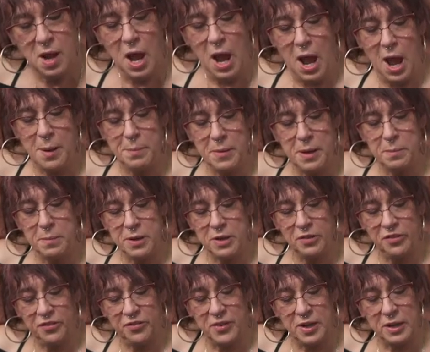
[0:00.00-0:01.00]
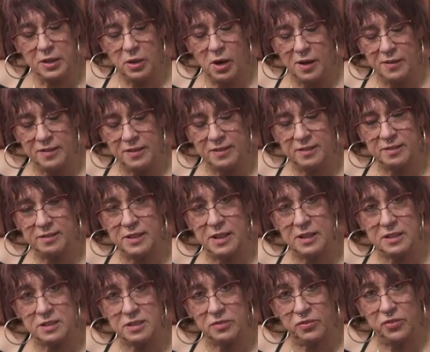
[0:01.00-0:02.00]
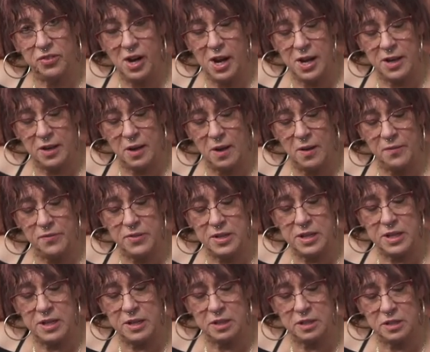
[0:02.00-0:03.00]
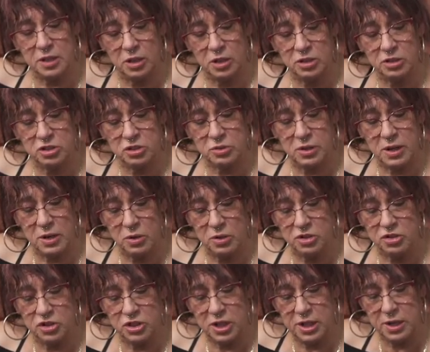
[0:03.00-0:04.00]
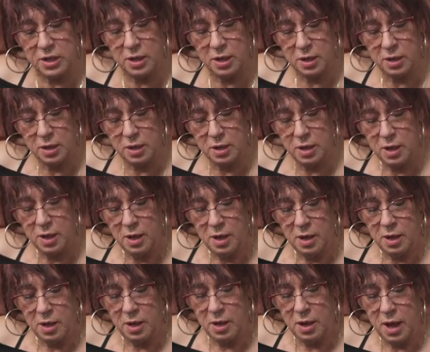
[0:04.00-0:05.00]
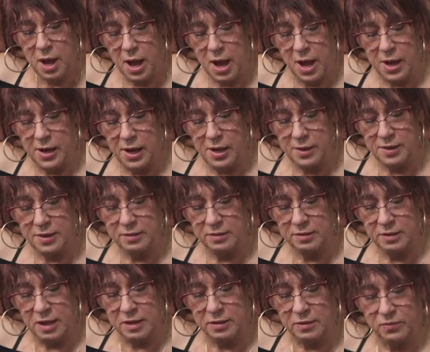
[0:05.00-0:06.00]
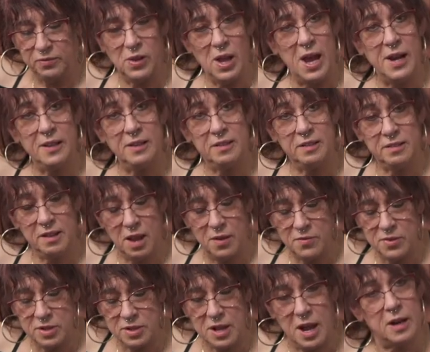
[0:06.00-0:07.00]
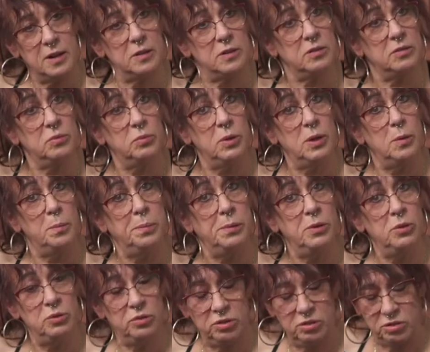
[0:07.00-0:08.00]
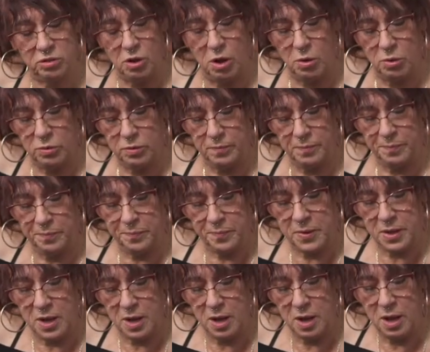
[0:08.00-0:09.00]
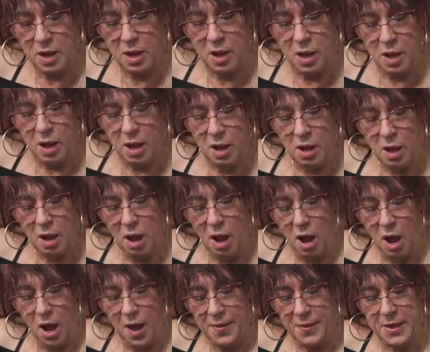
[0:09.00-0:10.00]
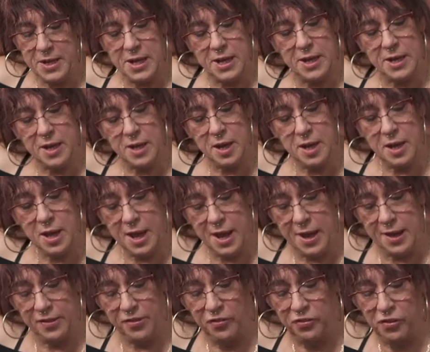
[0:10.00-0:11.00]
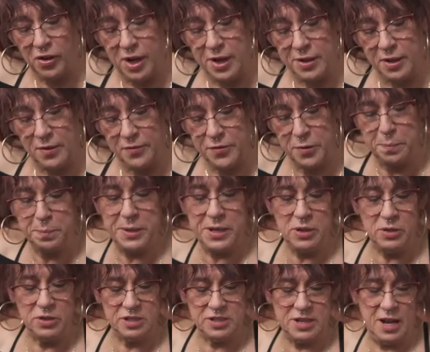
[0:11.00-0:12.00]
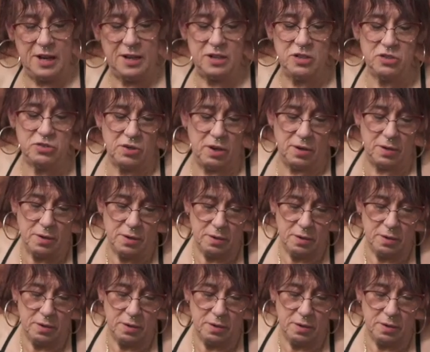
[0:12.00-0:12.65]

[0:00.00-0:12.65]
I have my middle finger on the 6th fret of the 3rd string or G. And there's that flatted 7, that real blues tone on the 8th fret of the B or 2nd string.